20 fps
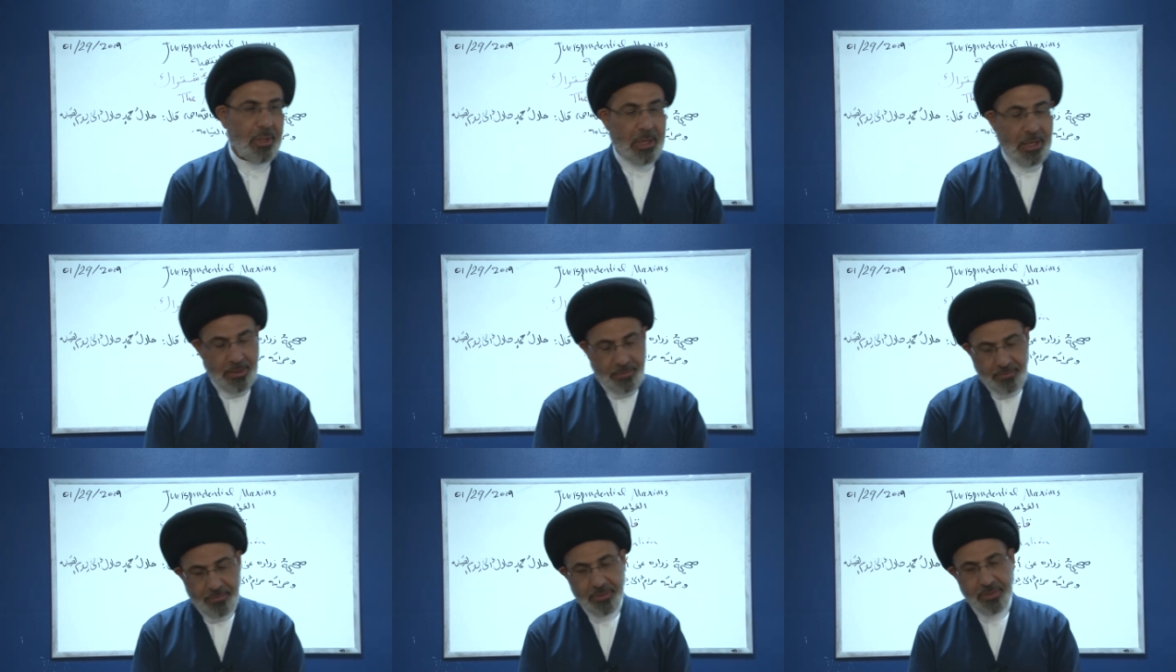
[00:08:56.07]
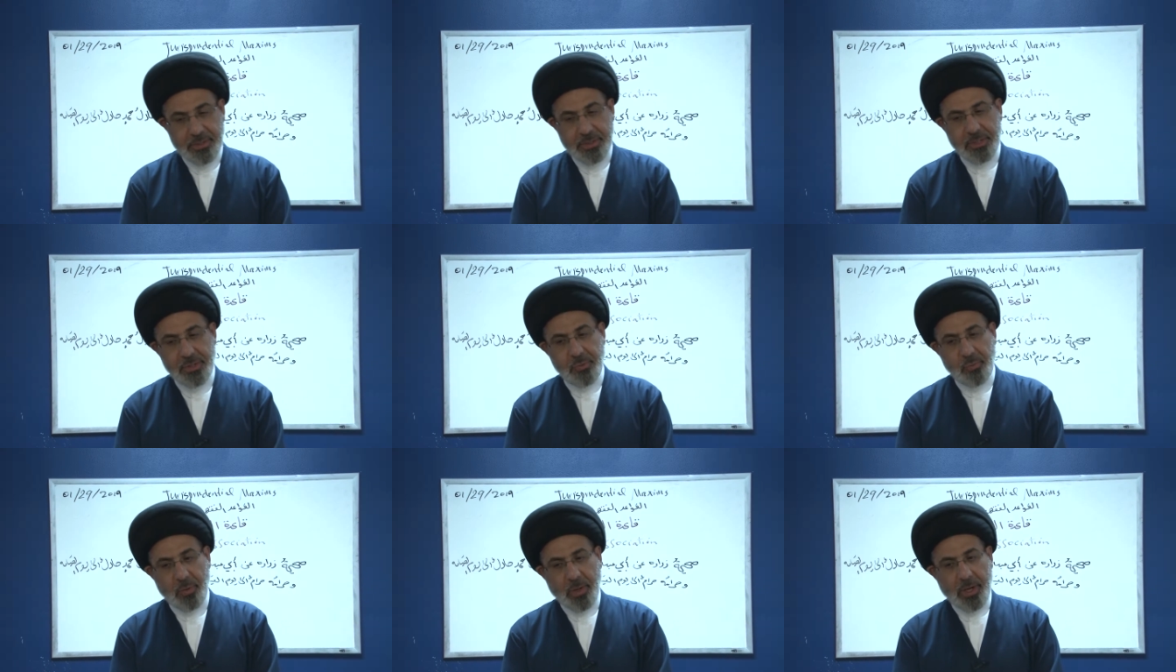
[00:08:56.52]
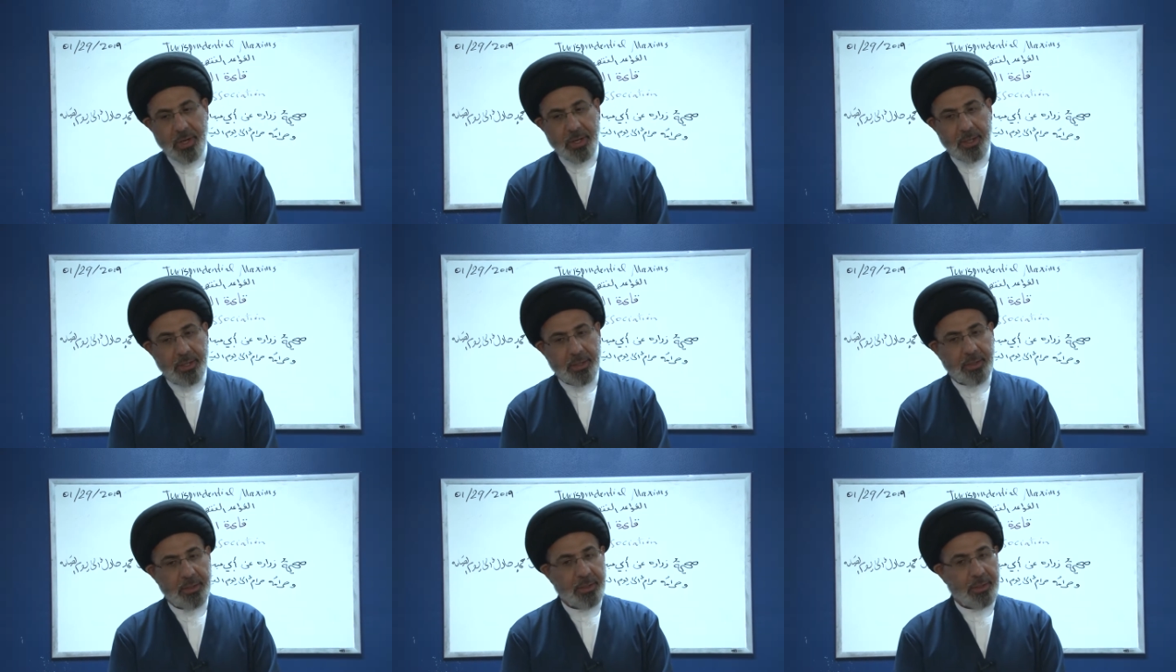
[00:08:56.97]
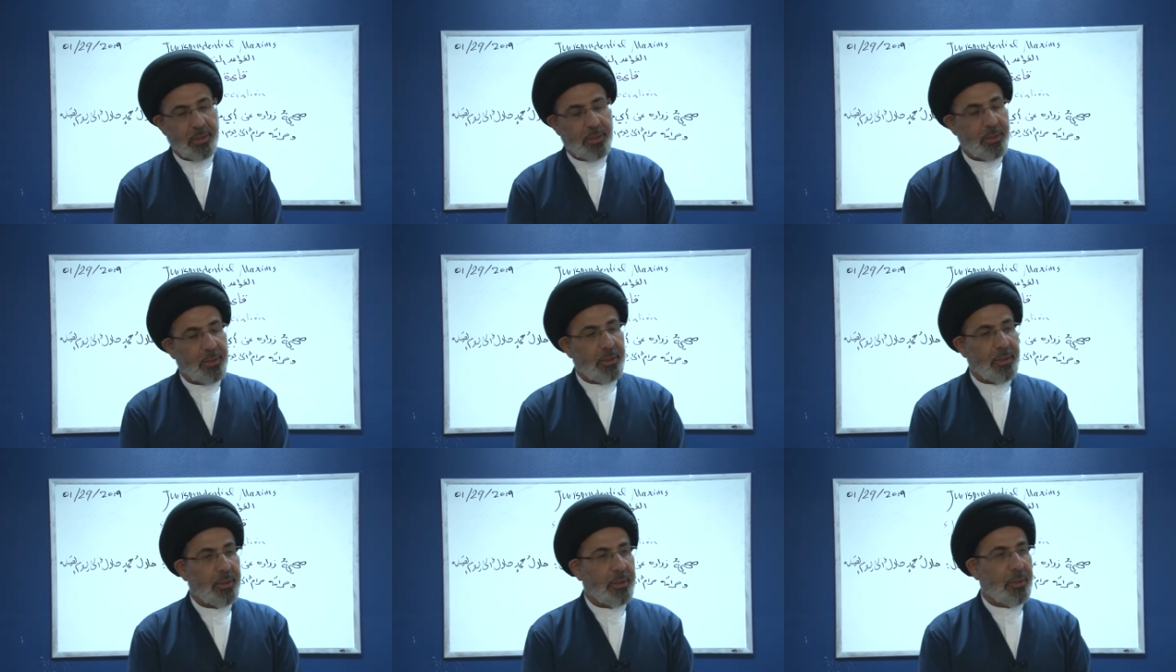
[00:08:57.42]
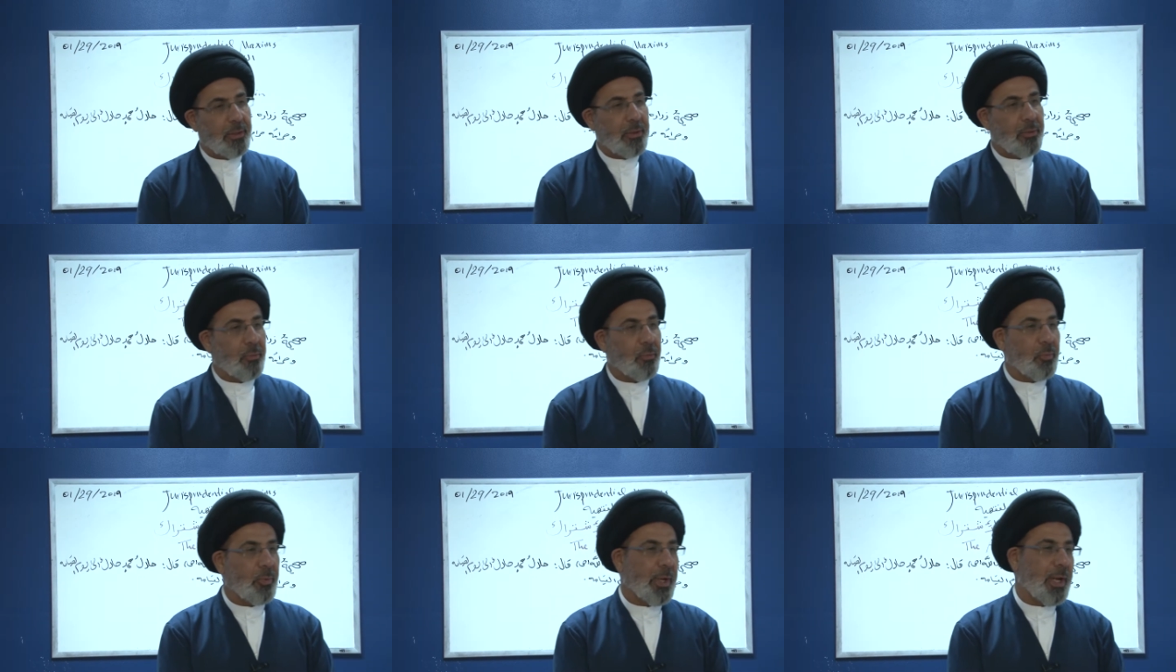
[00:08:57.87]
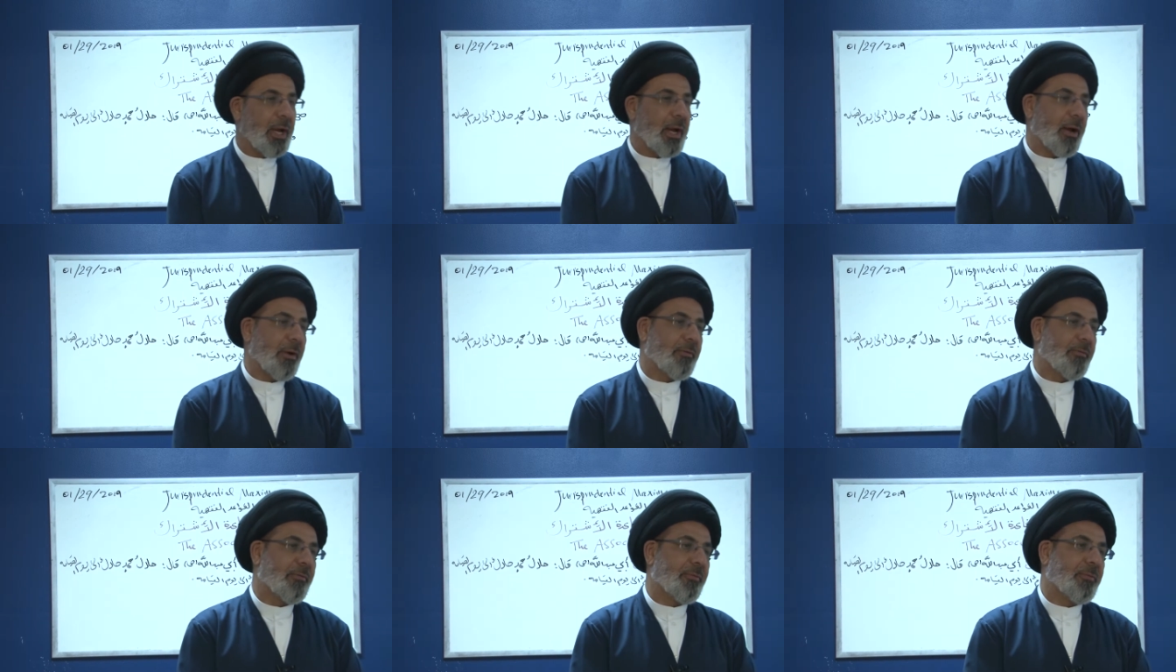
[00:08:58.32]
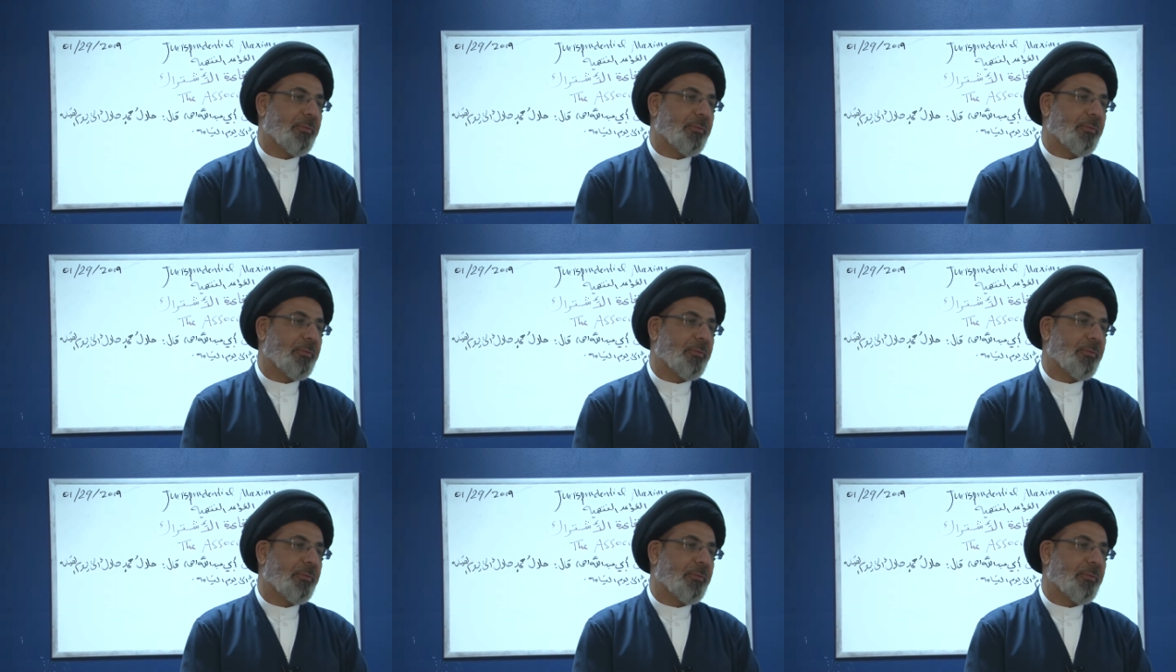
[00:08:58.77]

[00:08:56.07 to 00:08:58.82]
And this is why we have